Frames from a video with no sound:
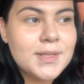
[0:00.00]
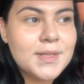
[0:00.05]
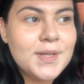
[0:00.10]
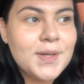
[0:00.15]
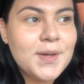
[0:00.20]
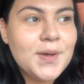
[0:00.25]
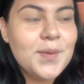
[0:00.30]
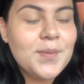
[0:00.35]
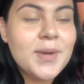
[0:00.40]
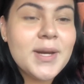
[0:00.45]

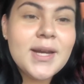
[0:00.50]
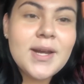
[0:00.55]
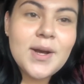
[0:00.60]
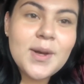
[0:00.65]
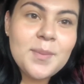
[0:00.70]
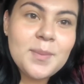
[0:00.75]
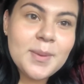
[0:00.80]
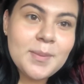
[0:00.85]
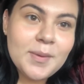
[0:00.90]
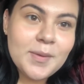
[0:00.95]
So right now
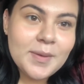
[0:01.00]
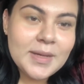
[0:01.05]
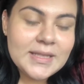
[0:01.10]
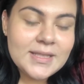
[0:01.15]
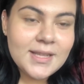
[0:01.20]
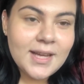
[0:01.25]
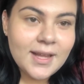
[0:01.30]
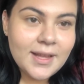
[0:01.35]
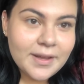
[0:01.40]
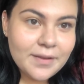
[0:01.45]
I'm on my way
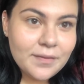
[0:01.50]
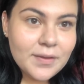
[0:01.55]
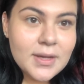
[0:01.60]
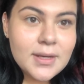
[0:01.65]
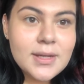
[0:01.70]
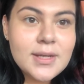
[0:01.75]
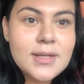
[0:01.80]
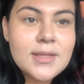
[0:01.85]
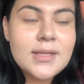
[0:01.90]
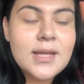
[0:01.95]
to LA
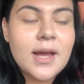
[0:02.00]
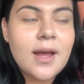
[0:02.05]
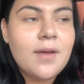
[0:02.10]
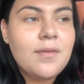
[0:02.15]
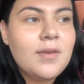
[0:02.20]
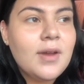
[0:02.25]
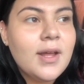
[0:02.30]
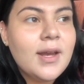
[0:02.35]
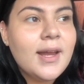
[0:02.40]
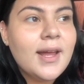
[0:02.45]
Fitness. I have
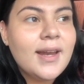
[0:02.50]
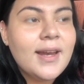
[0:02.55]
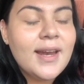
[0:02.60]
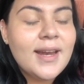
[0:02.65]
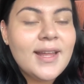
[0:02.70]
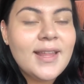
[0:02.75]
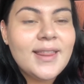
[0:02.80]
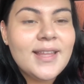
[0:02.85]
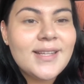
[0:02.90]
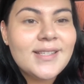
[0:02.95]
not had
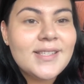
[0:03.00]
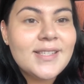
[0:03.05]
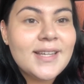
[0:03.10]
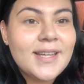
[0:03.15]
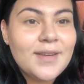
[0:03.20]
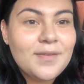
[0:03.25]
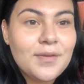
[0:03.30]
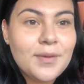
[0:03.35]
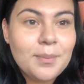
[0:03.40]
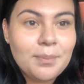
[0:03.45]
anything to
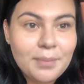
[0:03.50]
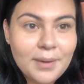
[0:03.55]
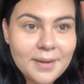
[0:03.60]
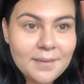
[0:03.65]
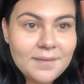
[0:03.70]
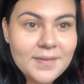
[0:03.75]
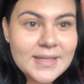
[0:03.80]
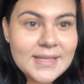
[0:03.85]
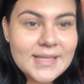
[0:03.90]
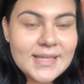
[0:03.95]
eat for
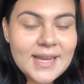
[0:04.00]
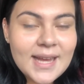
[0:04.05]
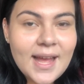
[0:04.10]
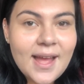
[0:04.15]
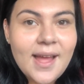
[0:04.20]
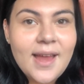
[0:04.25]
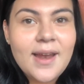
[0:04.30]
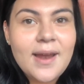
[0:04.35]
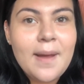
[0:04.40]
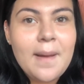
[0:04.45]
breakfast
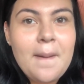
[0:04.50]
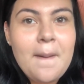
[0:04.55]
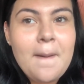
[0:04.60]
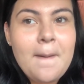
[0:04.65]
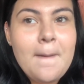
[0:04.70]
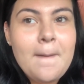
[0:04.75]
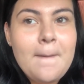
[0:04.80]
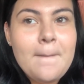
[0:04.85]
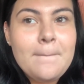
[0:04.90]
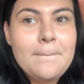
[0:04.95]
yet,
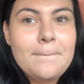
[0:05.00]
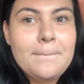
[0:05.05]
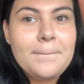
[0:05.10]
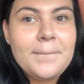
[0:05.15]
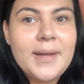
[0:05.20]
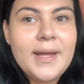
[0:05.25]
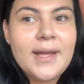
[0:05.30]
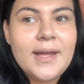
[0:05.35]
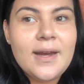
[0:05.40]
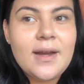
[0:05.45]

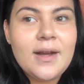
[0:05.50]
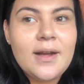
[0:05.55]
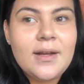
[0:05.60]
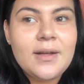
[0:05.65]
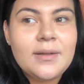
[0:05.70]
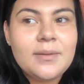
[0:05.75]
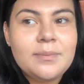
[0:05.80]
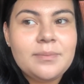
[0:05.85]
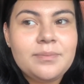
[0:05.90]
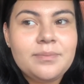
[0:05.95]
but
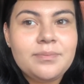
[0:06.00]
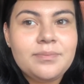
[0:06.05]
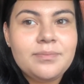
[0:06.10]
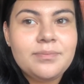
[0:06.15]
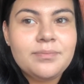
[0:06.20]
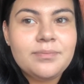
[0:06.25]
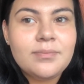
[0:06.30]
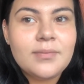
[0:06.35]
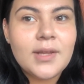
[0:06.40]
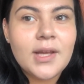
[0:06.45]

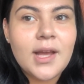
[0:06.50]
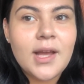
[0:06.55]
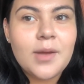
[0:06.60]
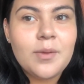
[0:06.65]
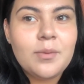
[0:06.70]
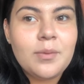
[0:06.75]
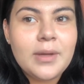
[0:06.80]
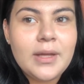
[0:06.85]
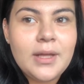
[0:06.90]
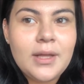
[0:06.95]
I
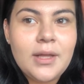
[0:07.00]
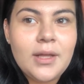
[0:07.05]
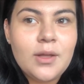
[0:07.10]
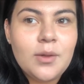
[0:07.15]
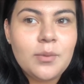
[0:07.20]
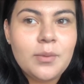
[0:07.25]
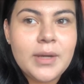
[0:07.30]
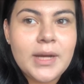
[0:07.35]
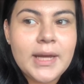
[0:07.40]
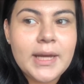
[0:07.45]

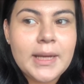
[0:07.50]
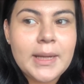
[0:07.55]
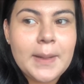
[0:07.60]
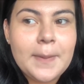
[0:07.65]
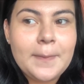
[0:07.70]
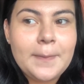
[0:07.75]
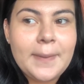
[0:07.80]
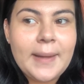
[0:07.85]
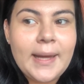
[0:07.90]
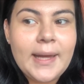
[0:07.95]
will when I
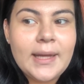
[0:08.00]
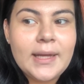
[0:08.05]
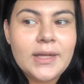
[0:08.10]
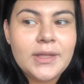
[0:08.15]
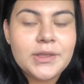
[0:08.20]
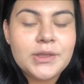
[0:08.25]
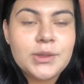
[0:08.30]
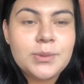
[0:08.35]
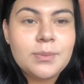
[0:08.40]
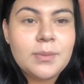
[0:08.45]
come back.
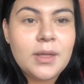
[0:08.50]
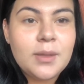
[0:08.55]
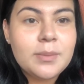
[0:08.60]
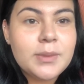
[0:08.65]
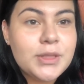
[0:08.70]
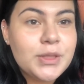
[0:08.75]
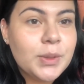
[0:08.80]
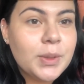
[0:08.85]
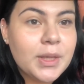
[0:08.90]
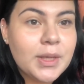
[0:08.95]
I'll
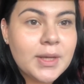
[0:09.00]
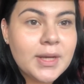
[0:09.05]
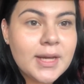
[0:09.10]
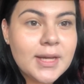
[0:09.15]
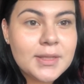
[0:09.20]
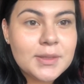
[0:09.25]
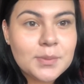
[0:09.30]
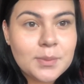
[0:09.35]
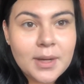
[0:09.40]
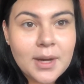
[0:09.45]
be showing you
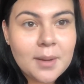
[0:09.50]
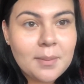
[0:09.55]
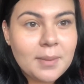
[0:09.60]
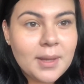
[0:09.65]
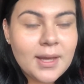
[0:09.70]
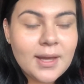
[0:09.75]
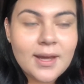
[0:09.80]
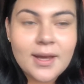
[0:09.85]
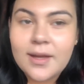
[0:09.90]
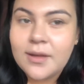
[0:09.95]
guys what I
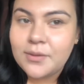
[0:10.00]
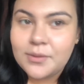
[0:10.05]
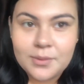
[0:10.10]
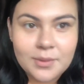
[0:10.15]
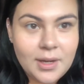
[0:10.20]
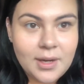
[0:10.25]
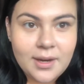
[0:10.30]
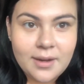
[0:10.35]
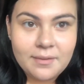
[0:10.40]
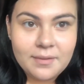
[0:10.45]
make. I do
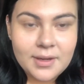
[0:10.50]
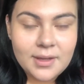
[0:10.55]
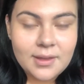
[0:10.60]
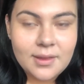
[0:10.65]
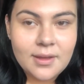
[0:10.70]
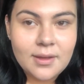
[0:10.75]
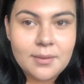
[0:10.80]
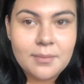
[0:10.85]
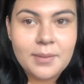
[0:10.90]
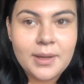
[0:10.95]
not have
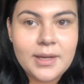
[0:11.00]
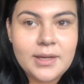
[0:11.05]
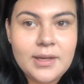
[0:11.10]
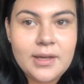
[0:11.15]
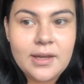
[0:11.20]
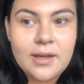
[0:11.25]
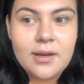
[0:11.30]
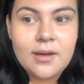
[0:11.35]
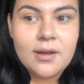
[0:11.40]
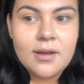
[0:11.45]
anything in mind
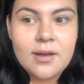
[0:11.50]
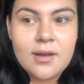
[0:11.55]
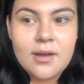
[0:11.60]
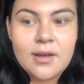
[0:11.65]
yet.